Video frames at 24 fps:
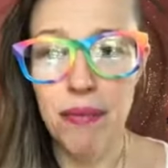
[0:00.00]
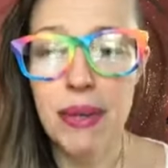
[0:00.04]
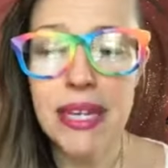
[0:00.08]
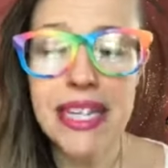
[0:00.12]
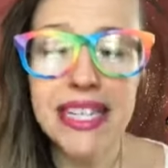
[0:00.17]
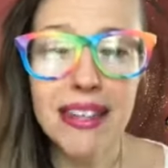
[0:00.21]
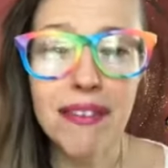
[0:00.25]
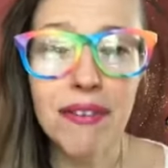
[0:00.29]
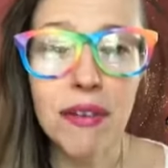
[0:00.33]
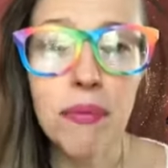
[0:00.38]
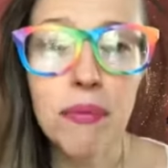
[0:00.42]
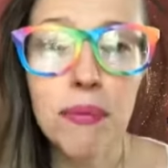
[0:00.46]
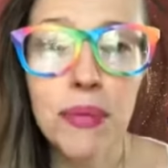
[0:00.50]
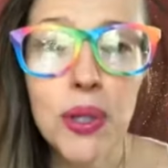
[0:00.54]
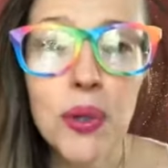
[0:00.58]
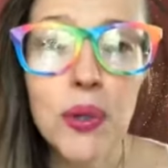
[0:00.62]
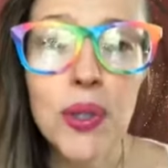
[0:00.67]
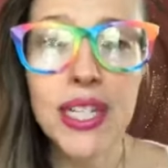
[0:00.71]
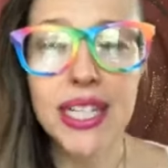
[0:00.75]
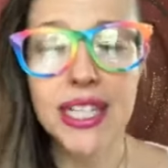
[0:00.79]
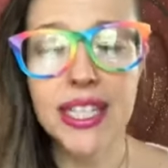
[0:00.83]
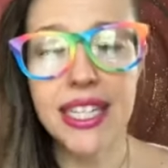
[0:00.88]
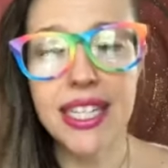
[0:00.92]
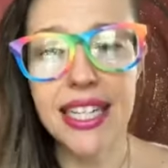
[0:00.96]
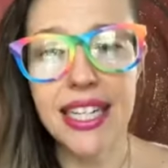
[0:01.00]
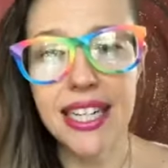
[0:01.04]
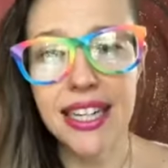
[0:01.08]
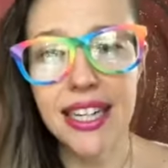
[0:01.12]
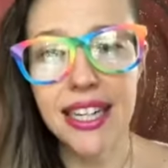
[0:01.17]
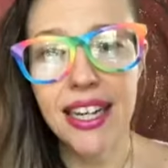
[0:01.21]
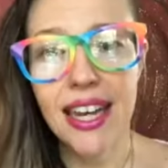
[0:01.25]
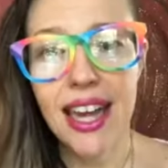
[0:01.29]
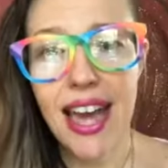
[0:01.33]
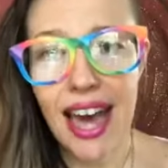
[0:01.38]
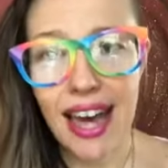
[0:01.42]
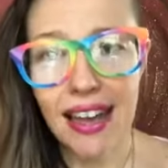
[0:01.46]
piece of
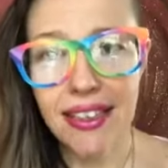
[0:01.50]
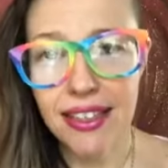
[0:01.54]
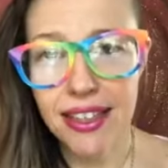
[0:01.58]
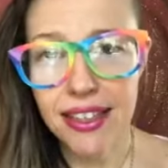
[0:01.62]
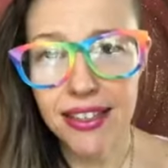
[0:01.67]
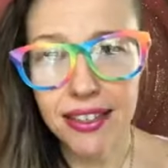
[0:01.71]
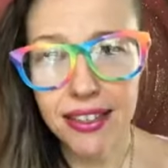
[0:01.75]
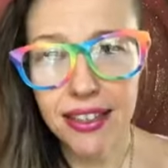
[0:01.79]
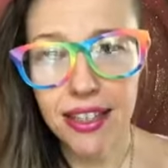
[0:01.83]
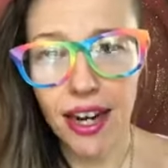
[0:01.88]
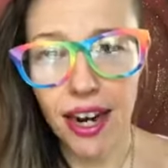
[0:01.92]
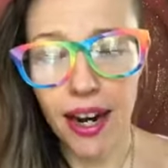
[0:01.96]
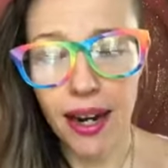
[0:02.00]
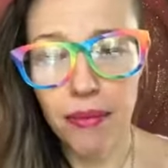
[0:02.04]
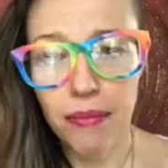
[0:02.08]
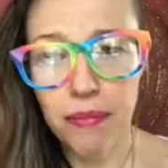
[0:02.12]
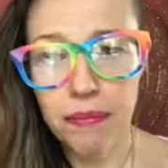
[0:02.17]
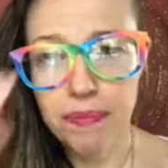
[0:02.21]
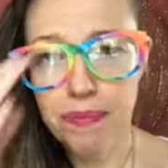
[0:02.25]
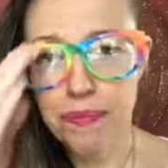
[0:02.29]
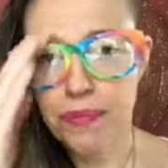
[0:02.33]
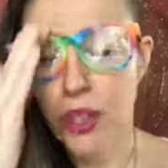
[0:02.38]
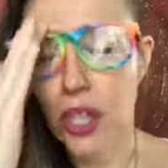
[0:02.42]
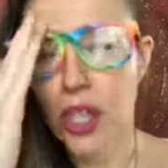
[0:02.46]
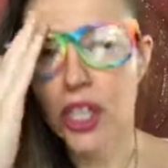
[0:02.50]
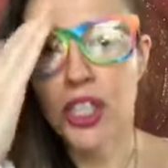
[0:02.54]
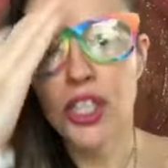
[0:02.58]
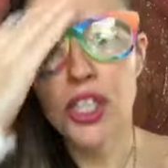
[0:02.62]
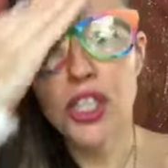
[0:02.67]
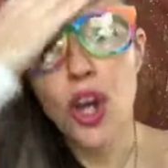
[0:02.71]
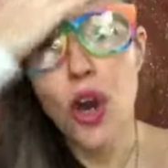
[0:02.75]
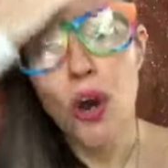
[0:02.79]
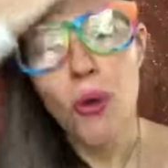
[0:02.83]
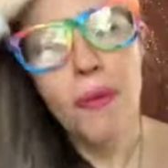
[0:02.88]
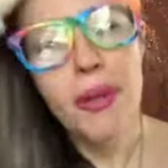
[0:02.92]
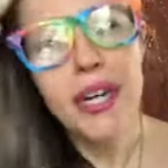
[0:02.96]
immunity at this time. There are
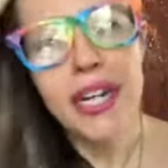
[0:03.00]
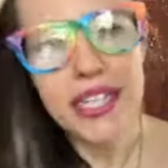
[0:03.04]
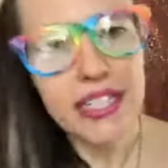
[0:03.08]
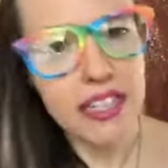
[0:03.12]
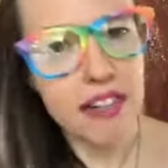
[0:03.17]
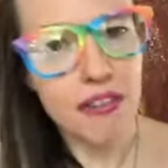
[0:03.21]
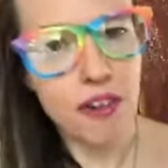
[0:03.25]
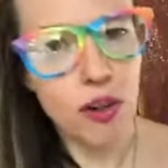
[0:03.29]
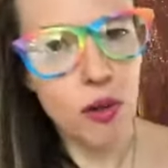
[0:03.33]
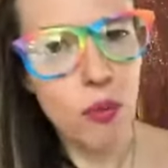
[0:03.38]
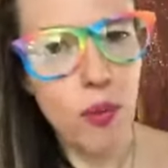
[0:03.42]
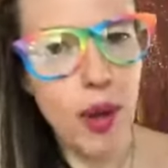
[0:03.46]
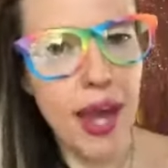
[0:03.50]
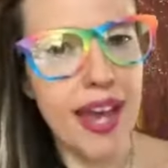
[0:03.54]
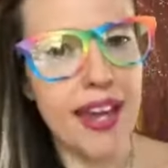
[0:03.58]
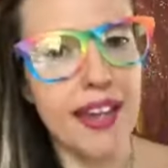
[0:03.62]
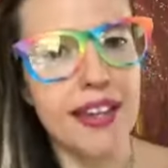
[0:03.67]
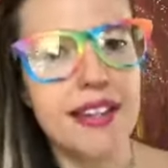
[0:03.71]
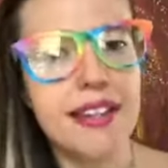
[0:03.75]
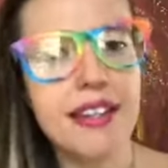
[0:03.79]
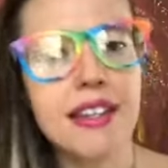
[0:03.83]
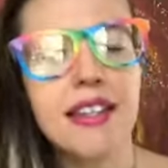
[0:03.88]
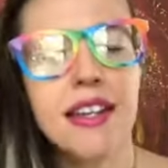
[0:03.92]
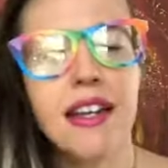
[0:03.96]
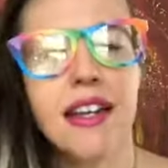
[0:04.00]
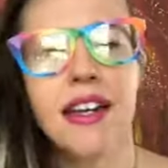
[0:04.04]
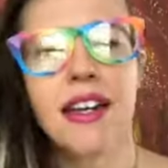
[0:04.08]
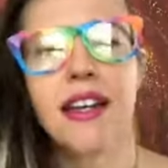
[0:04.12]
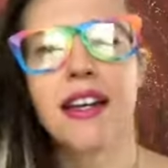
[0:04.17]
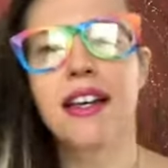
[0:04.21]
so many different ways.